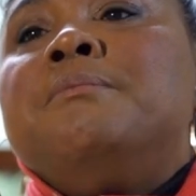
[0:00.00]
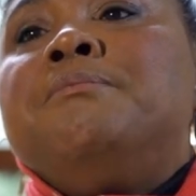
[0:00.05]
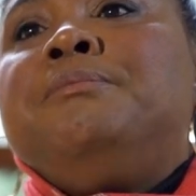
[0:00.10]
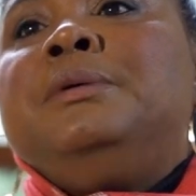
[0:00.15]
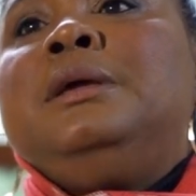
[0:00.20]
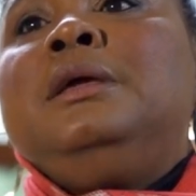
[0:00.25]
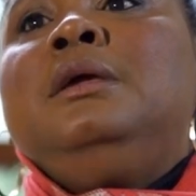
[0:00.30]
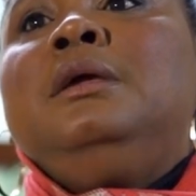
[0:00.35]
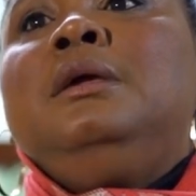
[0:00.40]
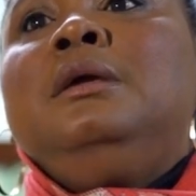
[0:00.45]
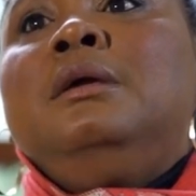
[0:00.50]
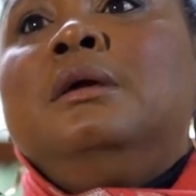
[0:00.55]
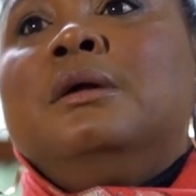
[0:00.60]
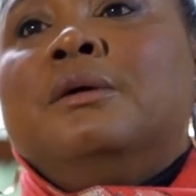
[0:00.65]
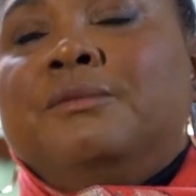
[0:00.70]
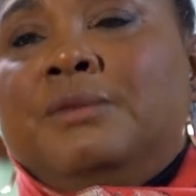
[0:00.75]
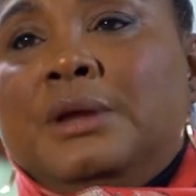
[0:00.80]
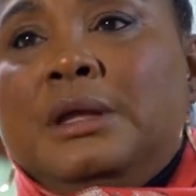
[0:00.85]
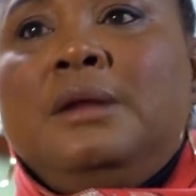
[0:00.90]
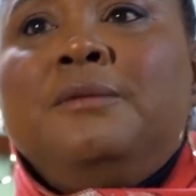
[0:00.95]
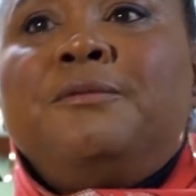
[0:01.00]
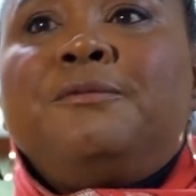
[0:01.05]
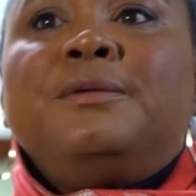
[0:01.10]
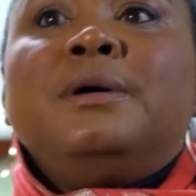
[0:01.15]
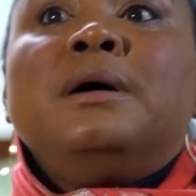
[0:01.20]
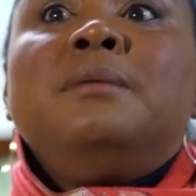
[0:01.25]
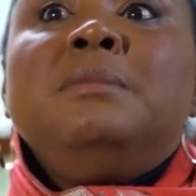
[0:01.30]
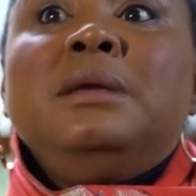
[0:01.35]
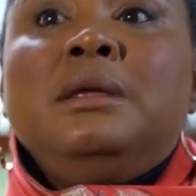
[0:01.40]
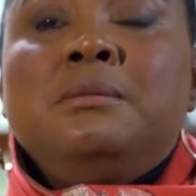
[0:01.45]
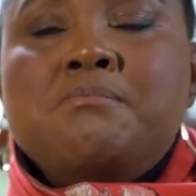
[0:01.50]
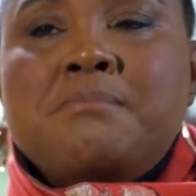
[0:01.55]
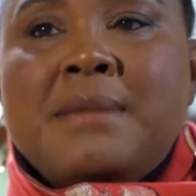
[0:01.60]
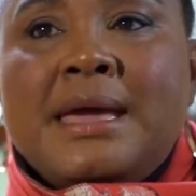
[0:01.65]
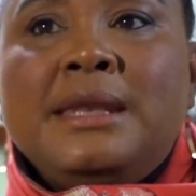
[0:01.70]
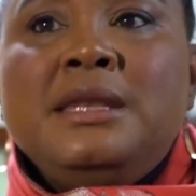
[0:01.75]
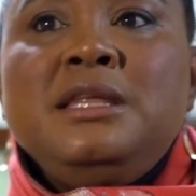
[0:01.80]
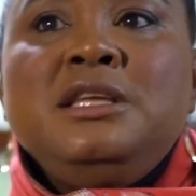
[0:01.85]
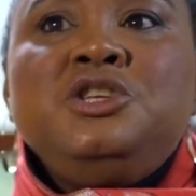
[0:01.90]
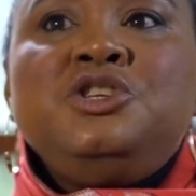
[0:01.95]
be very firm in
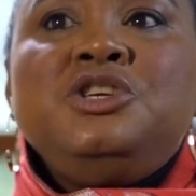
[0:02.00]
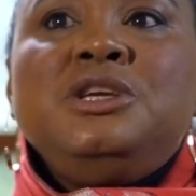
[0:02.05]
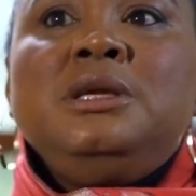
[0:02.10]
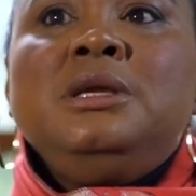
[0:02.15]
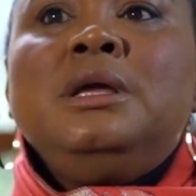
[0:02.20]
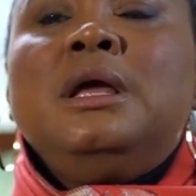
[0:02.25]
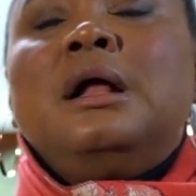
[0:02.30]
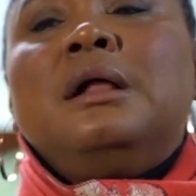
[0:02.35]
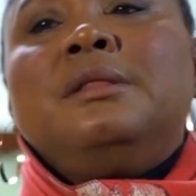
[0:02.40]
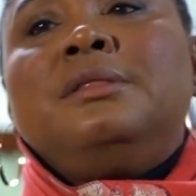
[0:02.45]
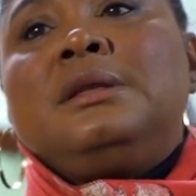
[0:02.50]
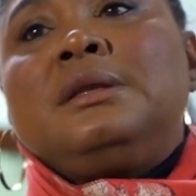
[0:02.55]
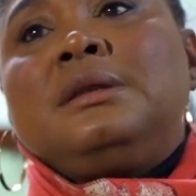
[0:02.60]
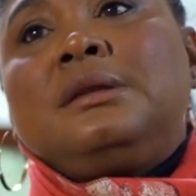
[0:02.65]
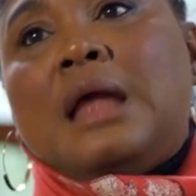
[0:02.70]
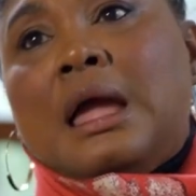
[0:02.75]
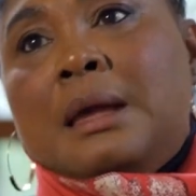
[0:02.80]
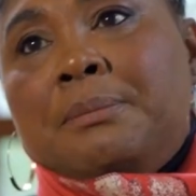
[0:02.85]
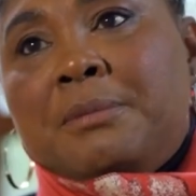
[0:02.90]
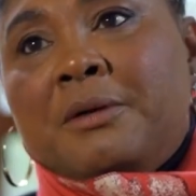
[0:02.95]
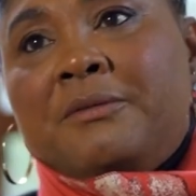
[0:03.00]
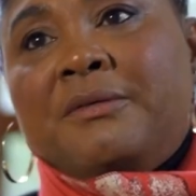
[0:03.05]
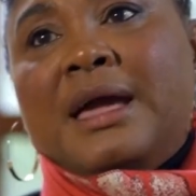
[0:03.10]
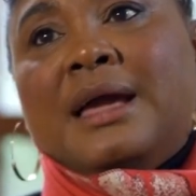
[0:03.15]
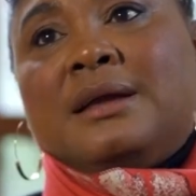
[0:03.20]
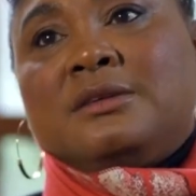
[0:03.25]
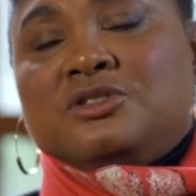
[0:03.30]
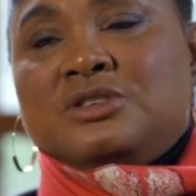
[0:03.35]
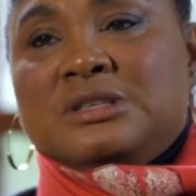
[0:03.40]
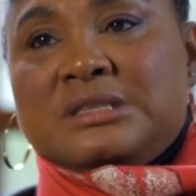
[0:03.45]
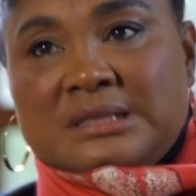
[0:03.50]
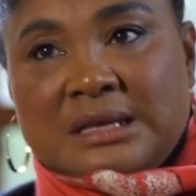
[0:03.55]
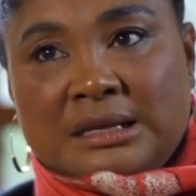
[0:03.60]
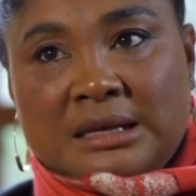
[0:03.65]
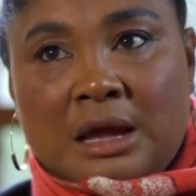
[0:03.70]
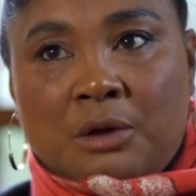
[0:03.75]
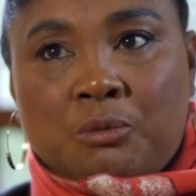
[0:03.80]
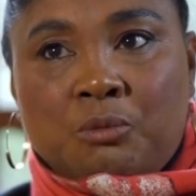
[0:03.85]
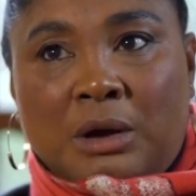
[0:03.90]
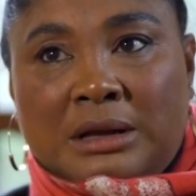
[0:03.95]
managing the type of actress that
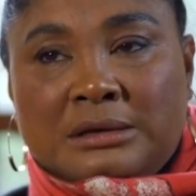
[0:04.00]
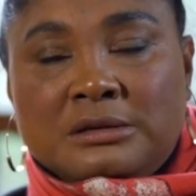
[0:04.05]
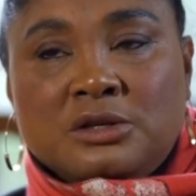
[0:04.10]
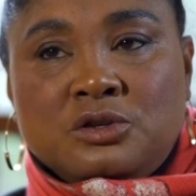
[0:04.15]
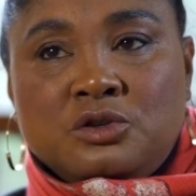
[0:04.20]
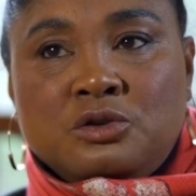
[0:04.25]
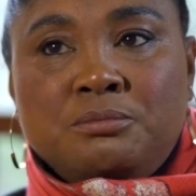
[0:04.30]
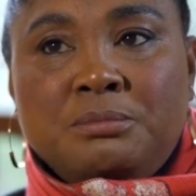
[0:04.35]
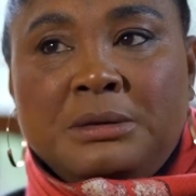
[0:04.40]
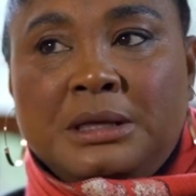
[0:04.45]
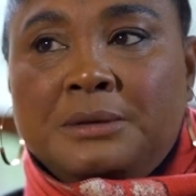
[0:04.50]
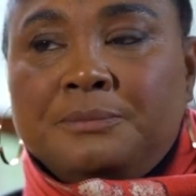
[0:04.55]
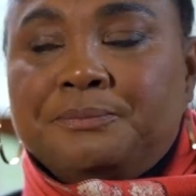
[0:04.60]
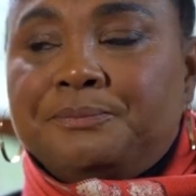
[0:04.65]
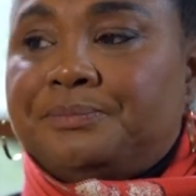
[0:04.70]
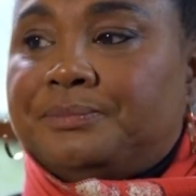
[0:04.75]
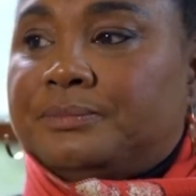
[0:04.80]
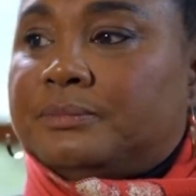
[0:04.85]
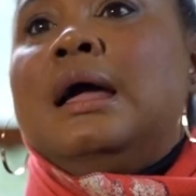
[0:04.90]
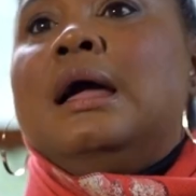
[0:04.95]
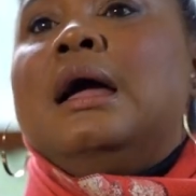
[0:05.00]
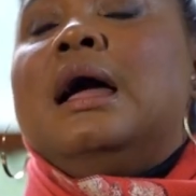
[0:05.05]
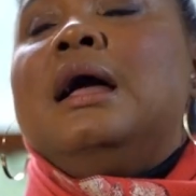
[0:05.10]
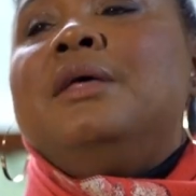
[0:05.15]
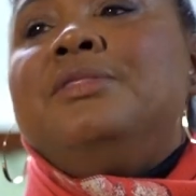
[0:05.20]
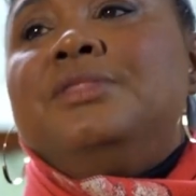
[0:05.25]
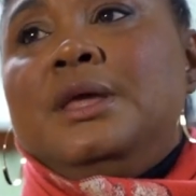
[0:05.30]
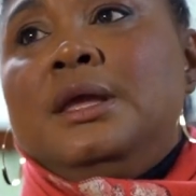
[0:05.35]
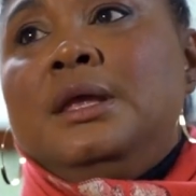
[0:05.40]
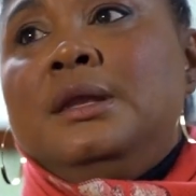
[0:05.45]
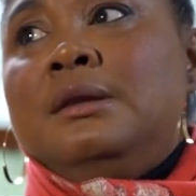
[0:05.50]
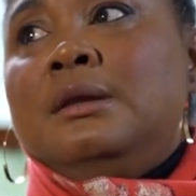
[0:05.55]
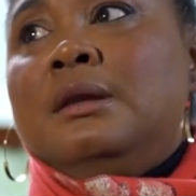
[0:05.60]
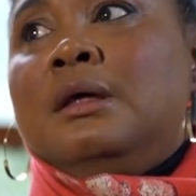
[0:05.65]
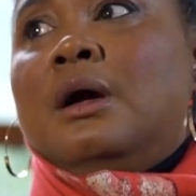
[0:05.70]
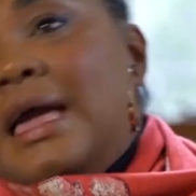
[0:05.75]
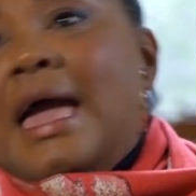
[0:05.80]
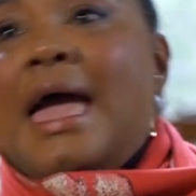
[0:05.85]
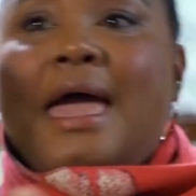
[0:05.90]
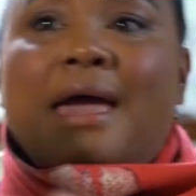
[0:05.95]
I wanted to be. And then,
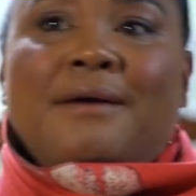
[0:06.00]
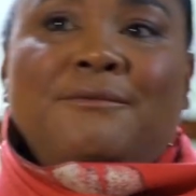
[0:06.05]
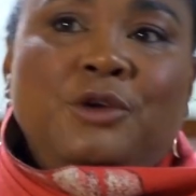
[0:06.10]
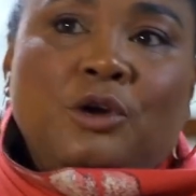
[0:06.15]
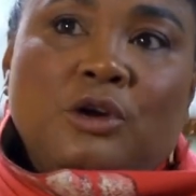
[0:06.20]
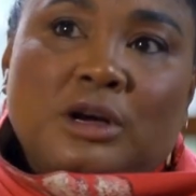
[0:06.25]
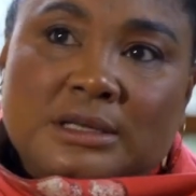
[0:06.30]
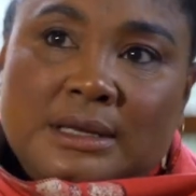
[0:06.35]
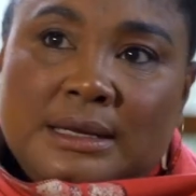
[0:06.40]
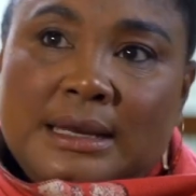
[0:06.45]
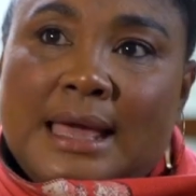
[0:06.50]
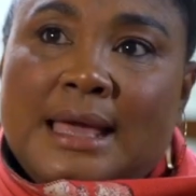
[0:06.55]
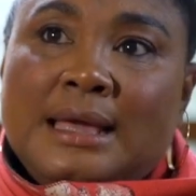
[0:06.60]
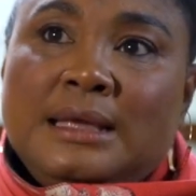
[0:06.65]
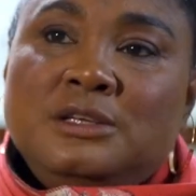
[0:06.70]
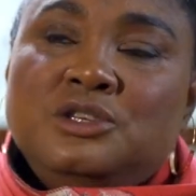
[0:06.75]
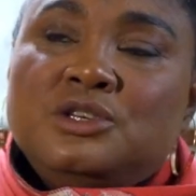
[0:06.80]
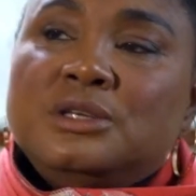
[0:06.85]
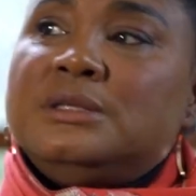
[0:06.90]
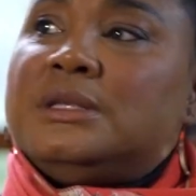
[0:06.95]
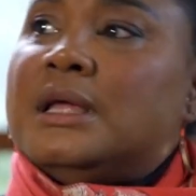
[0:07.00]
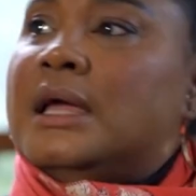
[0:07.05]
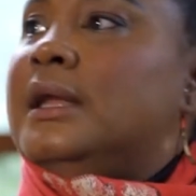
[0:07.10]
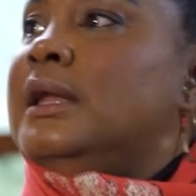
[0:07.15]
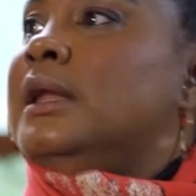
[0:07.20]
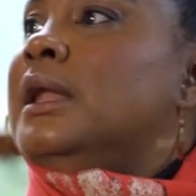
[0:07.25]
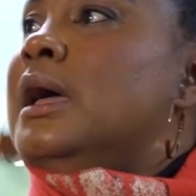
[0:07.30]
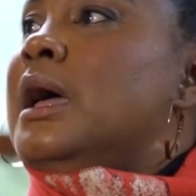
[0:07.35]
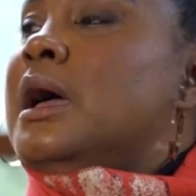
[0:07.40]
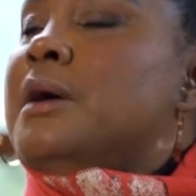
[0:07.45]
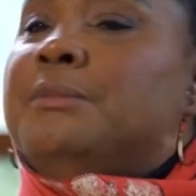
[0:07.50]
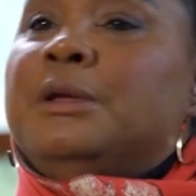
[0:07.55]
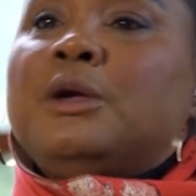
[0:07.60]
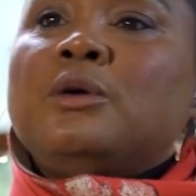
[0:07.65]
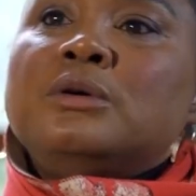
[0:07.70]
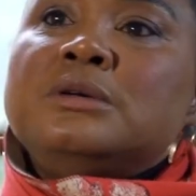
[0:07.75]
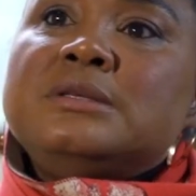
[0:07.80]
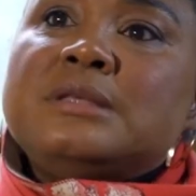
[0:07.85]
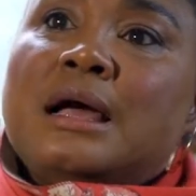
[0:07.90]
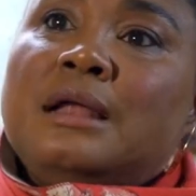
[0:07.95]
have you got an agent? And
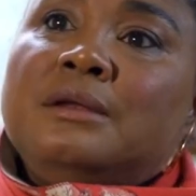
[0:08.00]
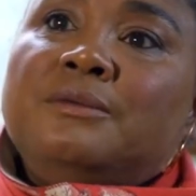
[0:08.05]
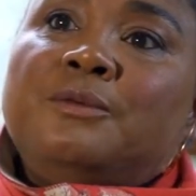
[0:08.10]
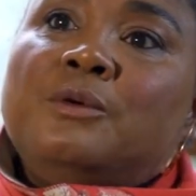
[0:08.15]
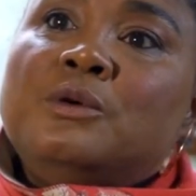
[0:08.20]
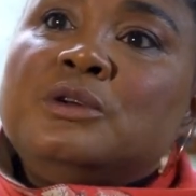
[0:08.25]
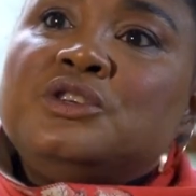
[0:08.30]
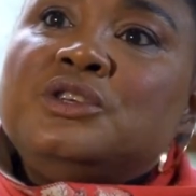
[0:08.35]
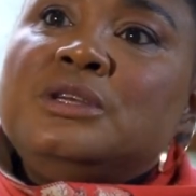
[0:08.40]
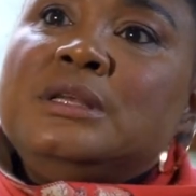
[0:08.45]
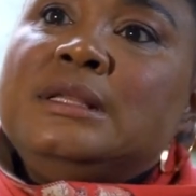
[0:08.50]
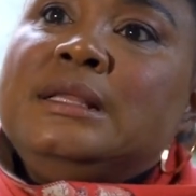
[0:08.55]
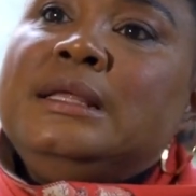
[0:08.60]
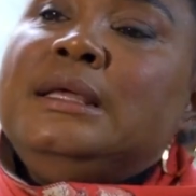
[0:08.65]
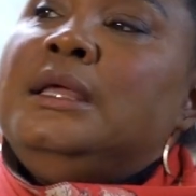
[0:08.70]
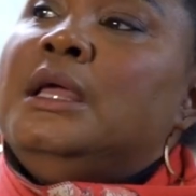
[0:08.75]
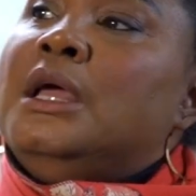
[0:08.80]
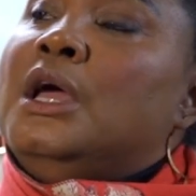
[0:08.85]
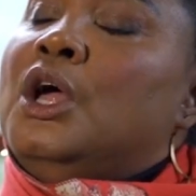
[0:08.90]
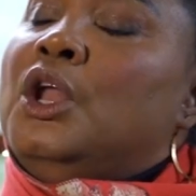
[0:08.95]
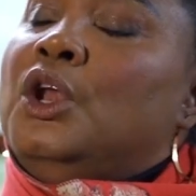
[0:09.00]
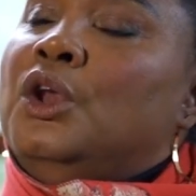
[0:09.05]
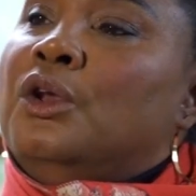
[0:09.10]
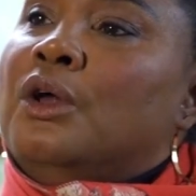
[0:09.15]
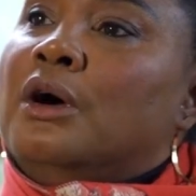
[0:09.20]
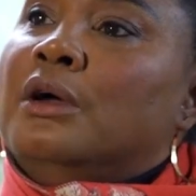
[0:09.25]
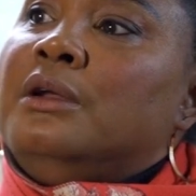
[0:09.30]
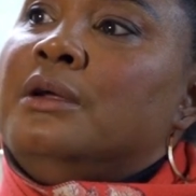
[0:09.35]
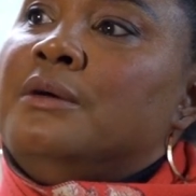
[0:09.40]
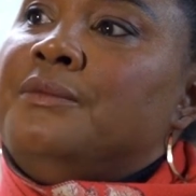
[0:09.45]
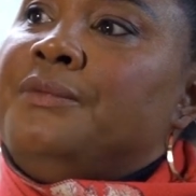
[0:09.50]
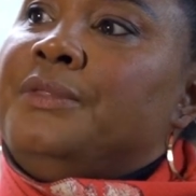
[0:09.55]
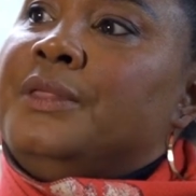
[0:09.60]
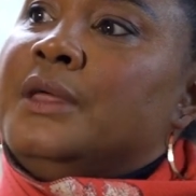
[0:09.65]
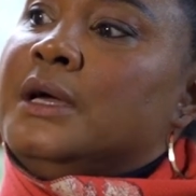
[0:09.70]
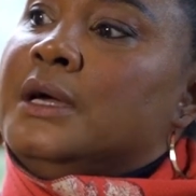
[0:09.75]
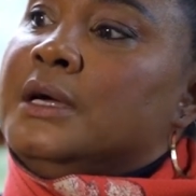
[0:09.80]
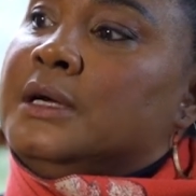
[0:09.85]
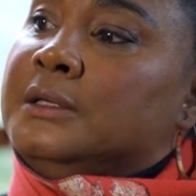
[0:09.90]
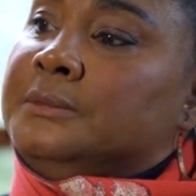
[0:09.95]
because unfortunately, a lot of
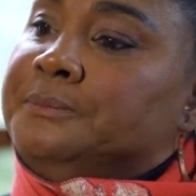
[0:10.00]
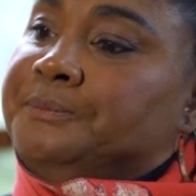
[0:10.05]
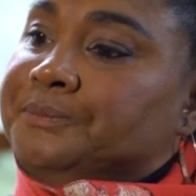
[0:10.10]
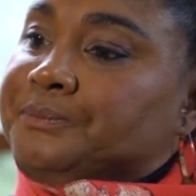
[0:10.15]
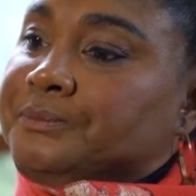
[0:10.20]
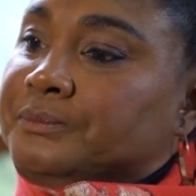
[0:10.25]
the